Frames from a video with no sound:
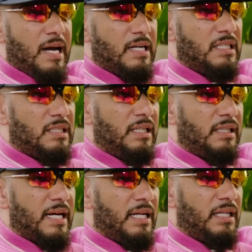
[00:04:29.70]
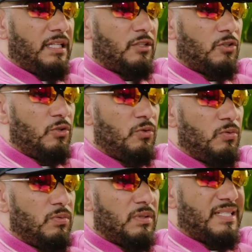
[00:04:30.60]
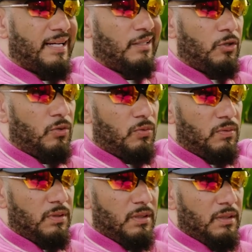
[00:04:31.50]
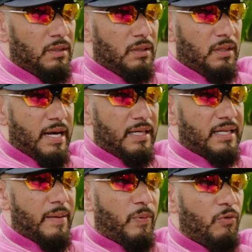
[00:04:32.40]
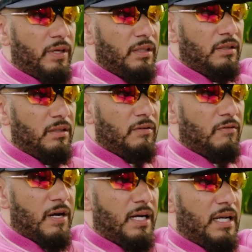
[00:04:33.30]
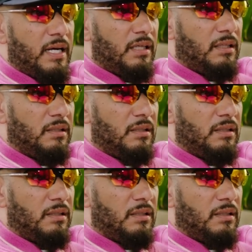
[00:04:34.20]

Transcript: I just think that it gets too technical at that point, right? Like,